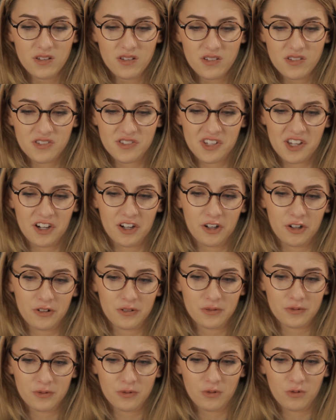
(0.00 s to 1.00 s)

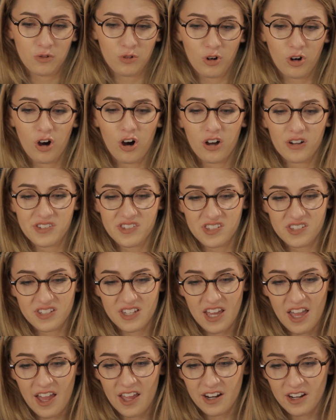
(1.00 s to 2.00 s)
So we're all
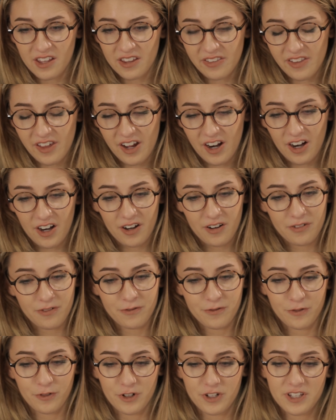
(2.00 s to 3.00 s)
standing there
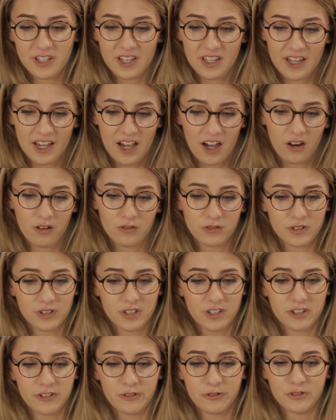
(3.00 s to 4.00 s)
freaking out.
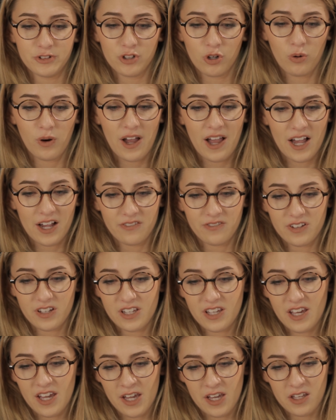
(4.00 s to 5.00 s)
You don't have
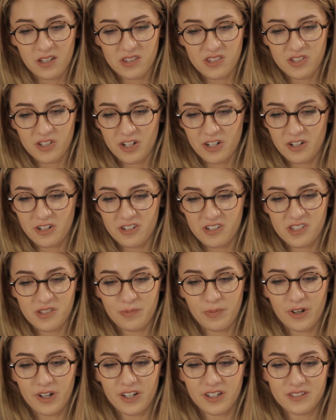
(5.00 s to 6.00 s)
any answers,
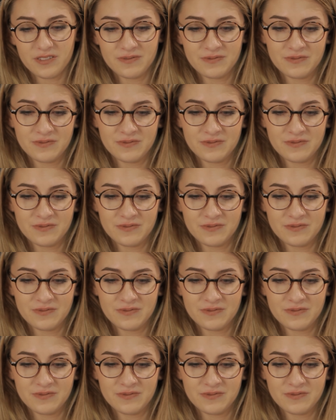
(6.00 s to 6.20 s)
but